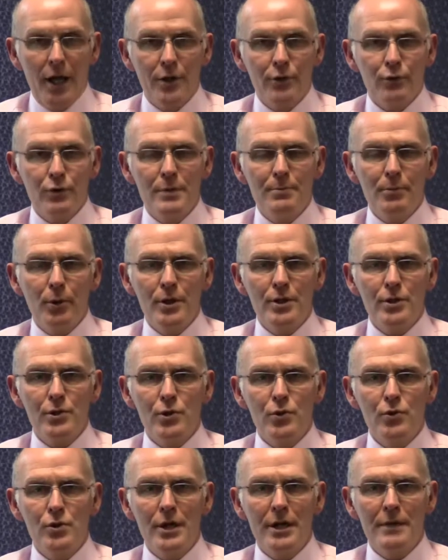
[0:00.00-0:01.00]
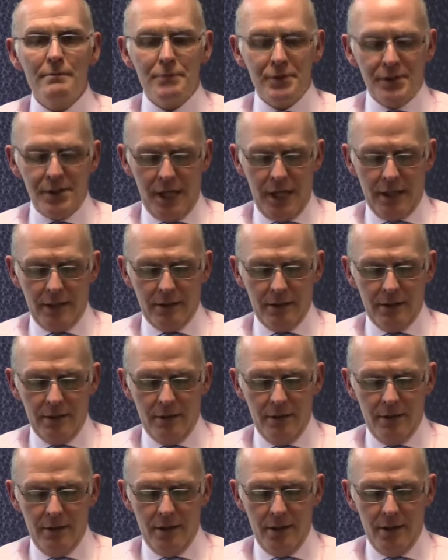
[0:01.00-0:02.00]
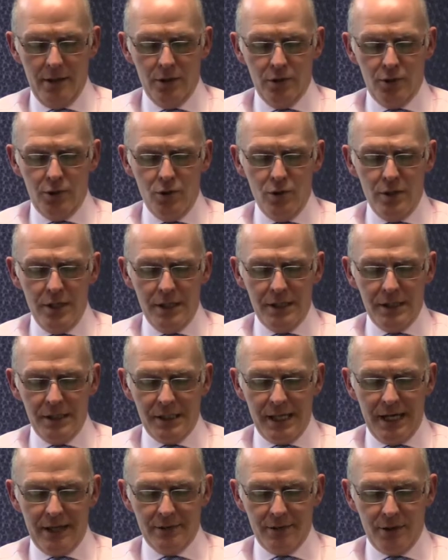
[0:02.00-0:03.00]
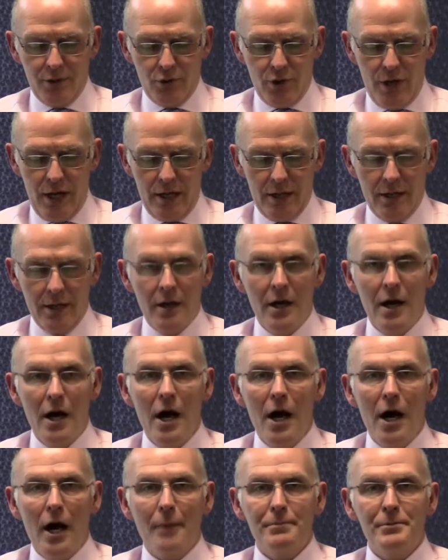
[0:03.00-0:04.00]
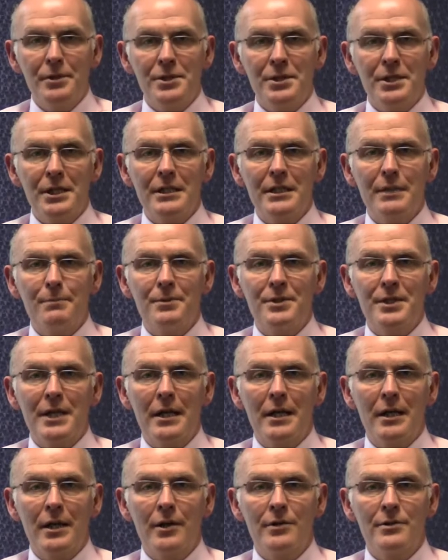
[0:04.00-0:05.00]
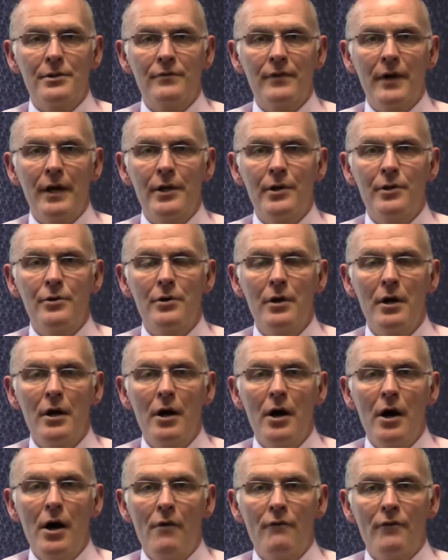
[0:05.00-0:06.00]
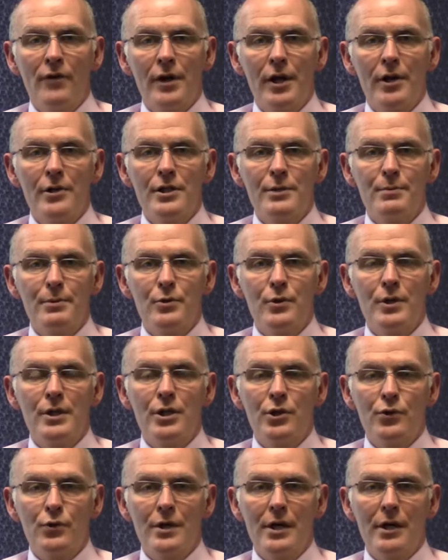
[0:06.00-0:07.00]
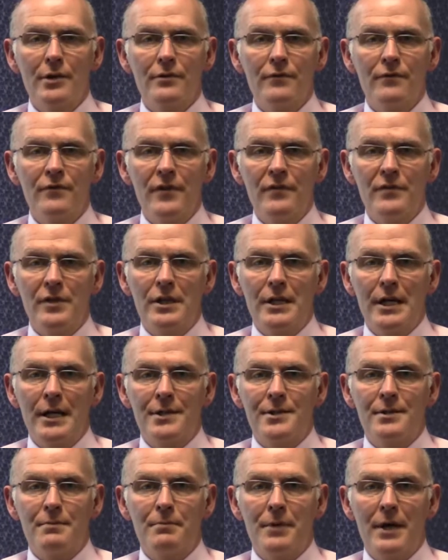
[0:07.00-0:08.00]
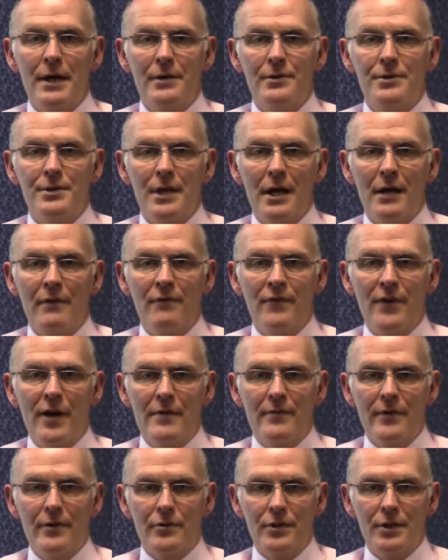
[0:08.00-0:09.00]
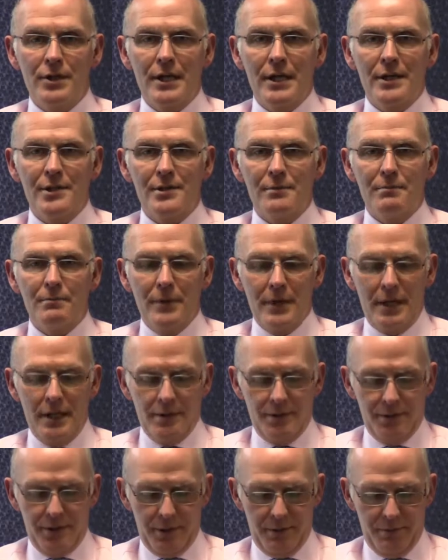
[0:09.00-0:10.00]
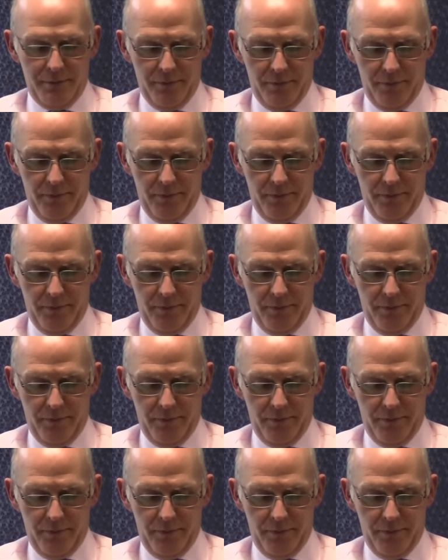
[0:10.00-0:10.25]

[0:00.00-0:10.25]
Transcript: 3.29%, 2-year discounted tracker, up to 60% loan to value for loans between £350,000 and £500,000.